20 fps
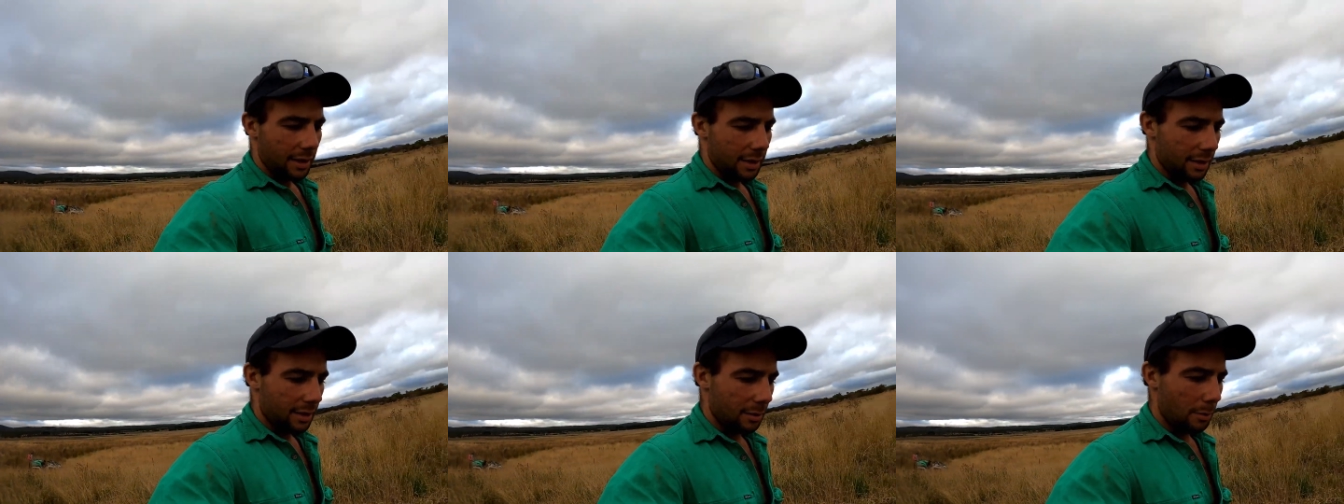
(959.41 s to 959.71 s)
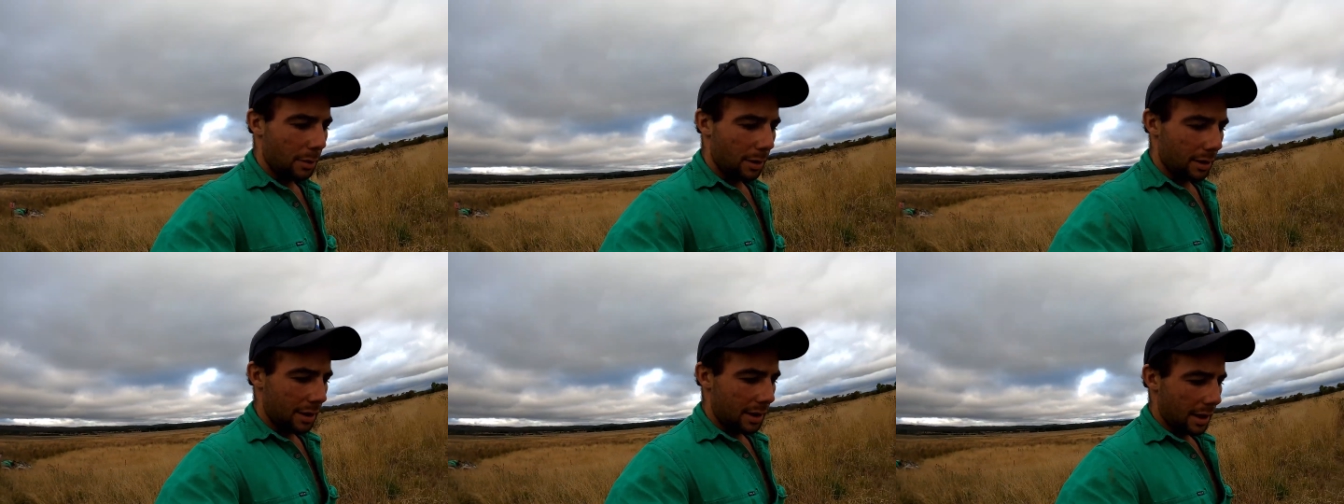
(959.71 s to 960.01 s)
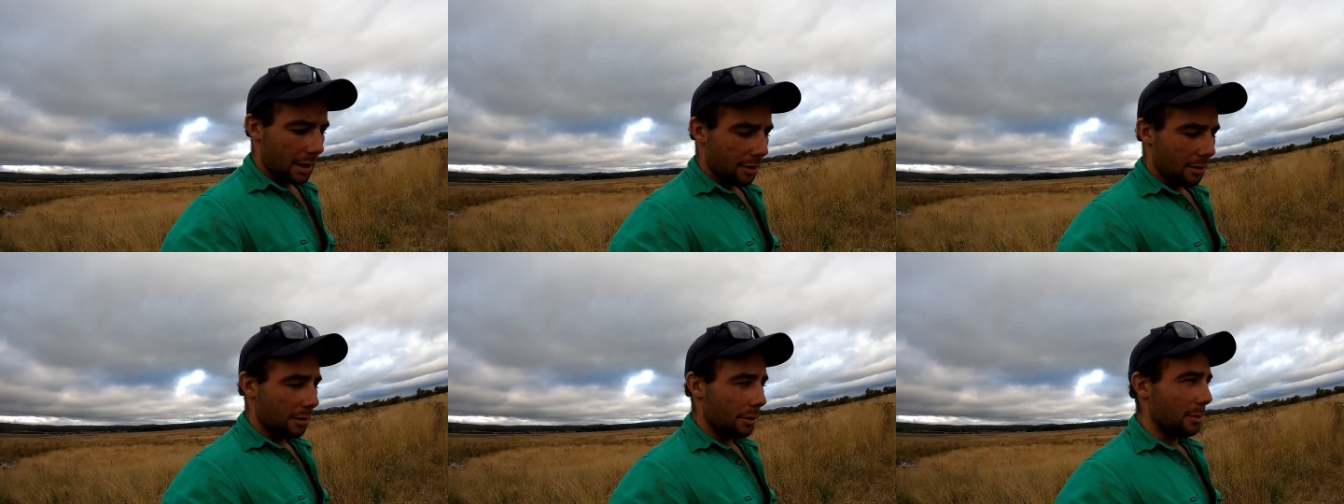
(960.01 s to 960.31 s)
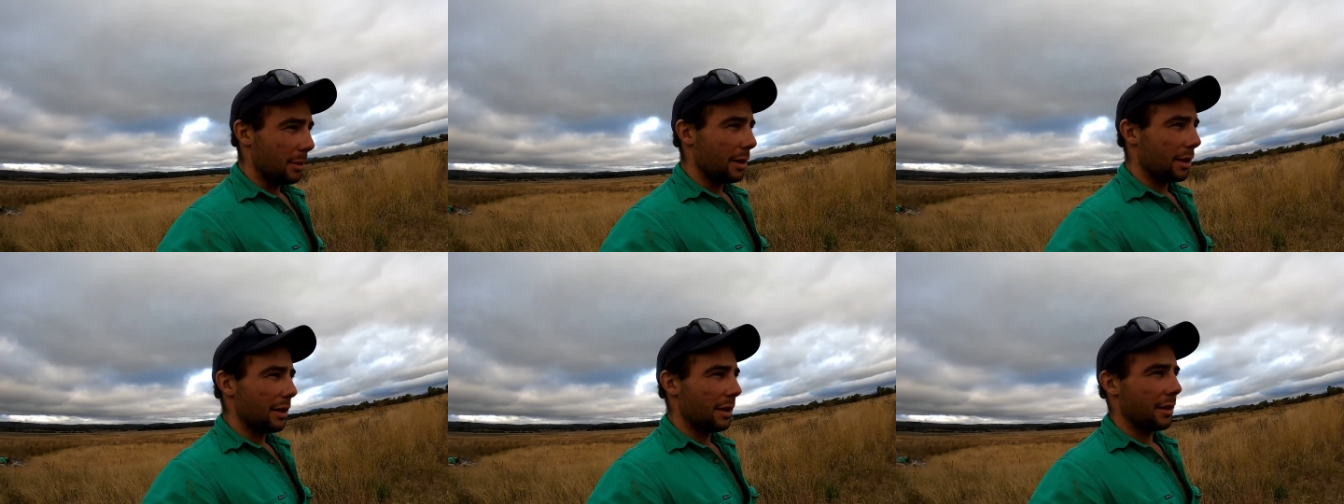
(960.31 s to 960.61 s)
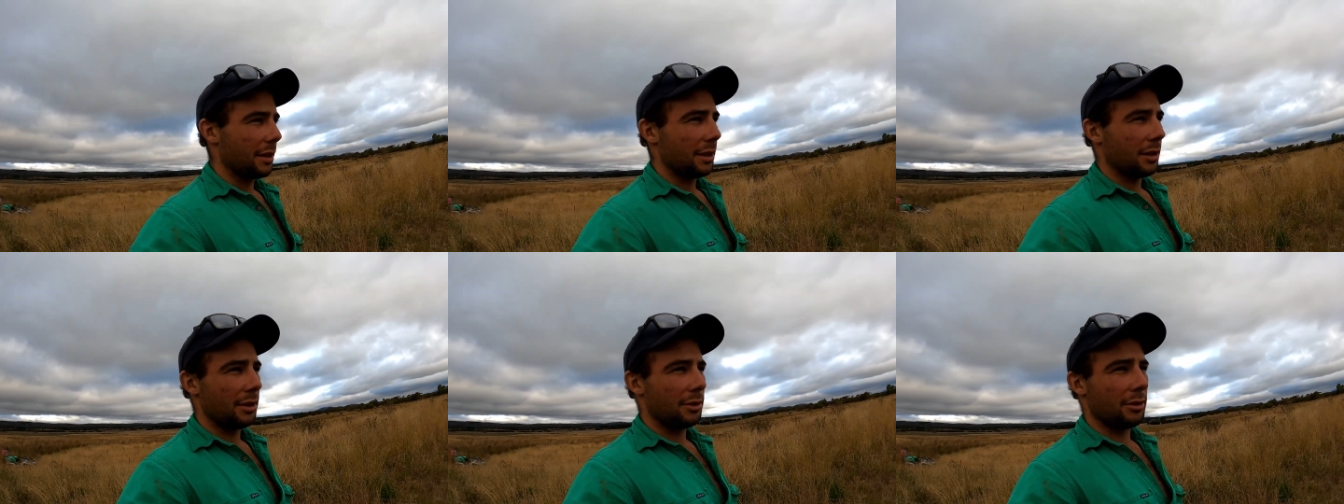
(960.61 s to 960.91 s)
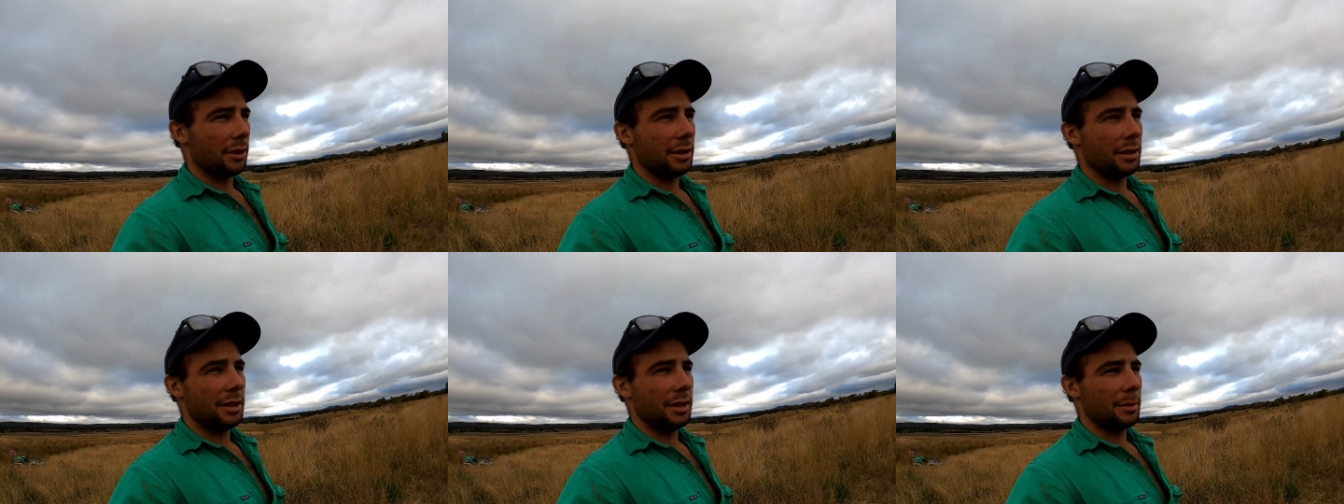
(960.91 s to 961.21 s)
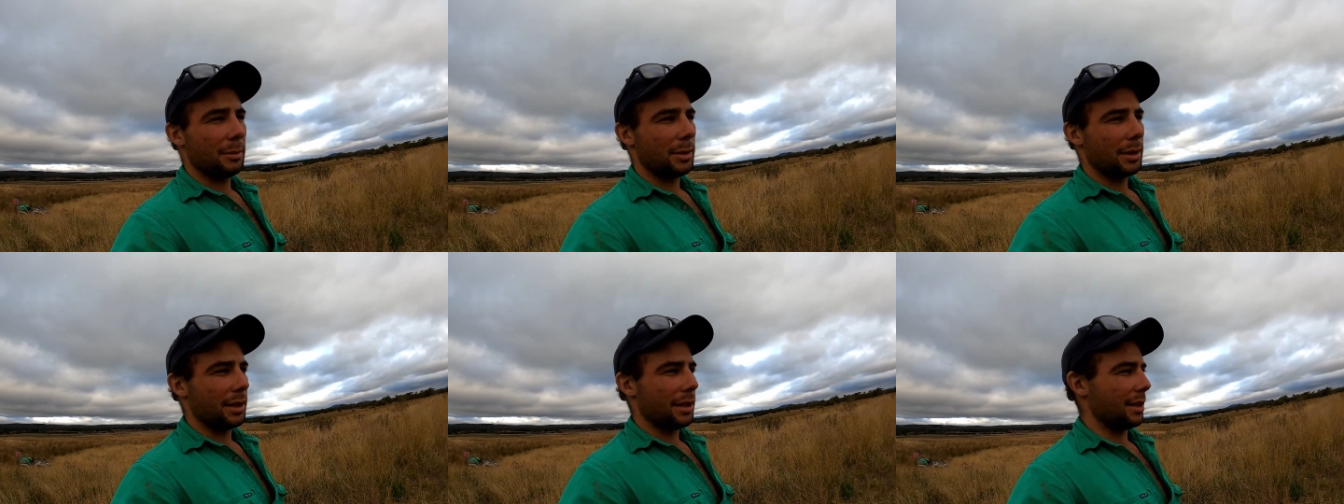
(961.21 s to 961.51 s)
So I missed out on a bit of
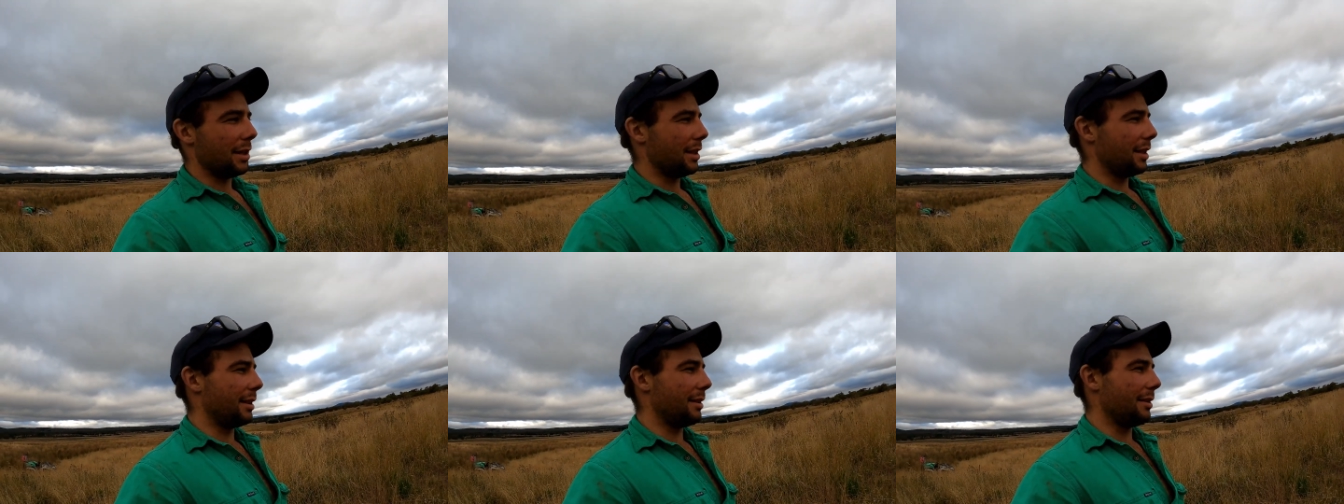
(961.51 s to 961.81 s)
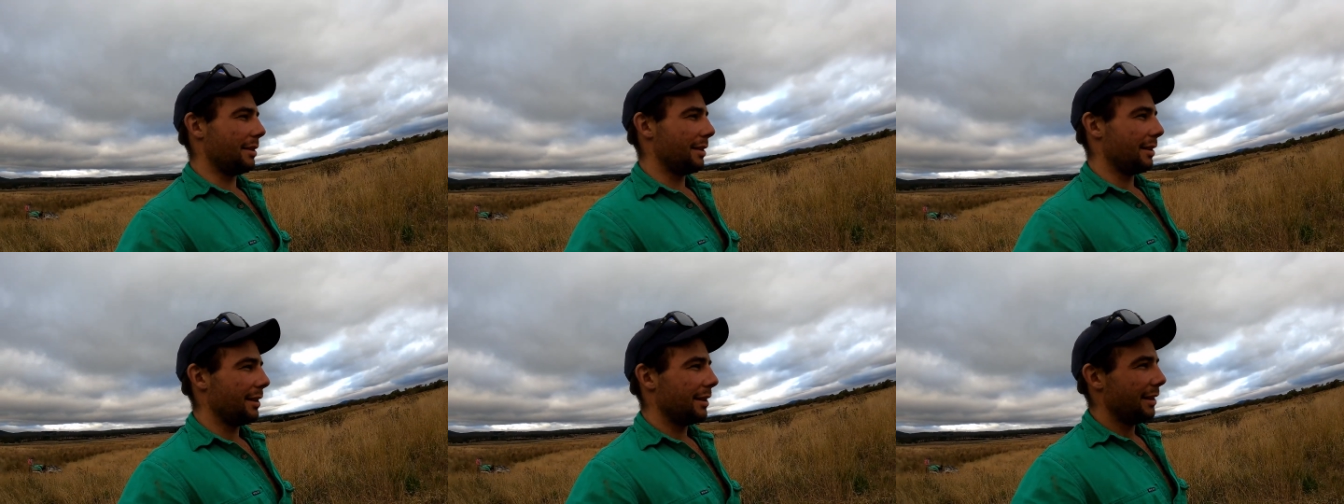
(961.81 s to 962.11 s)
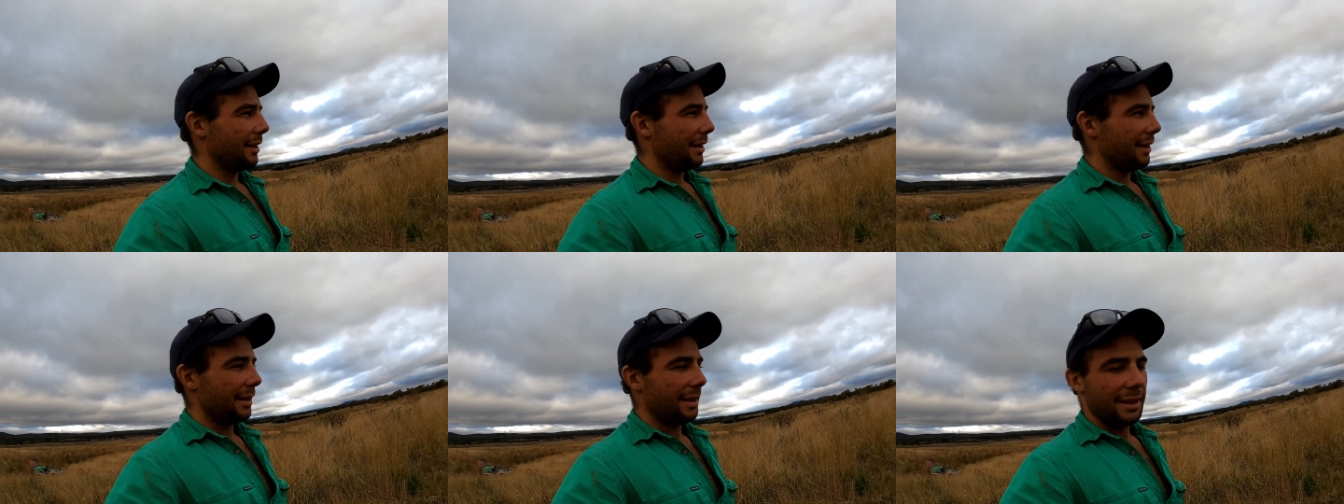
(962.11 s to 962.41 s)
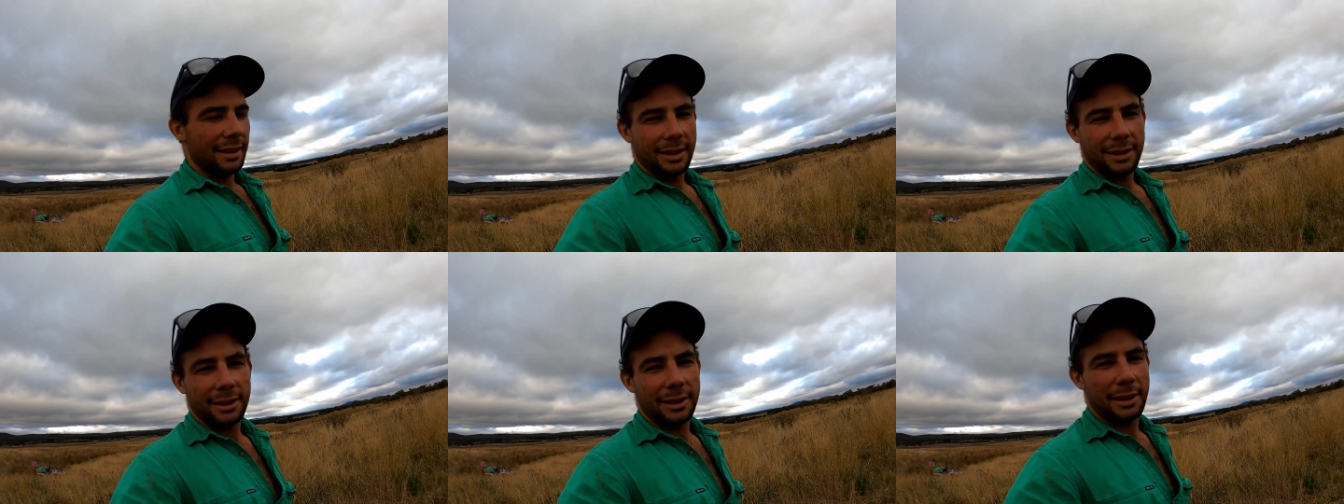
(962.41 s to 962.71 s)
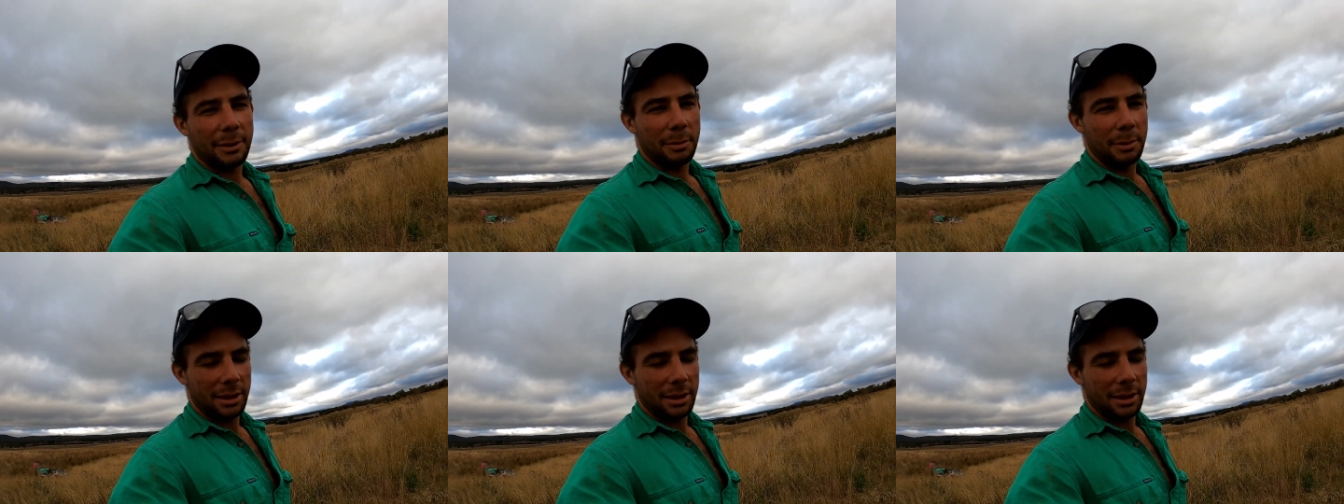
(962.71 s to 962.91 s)
drenching, but I didn't